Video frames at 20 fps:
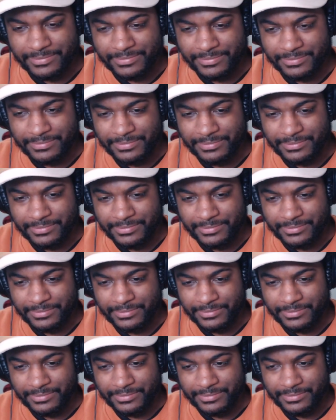
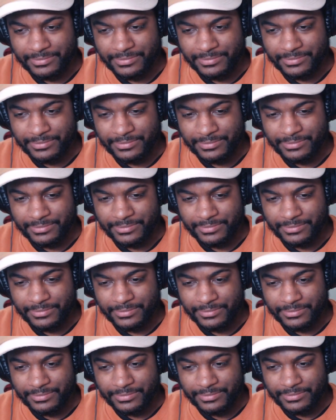
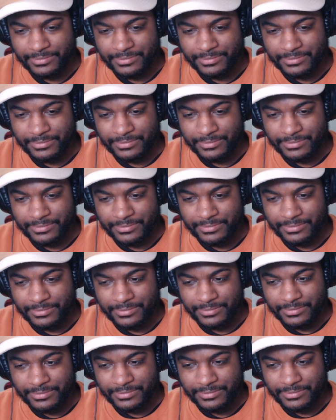
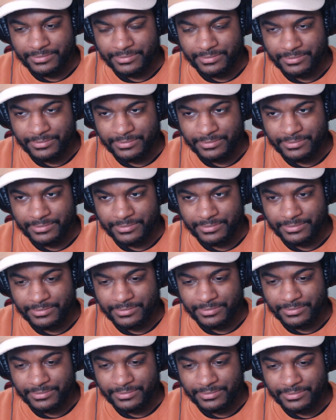[no speech]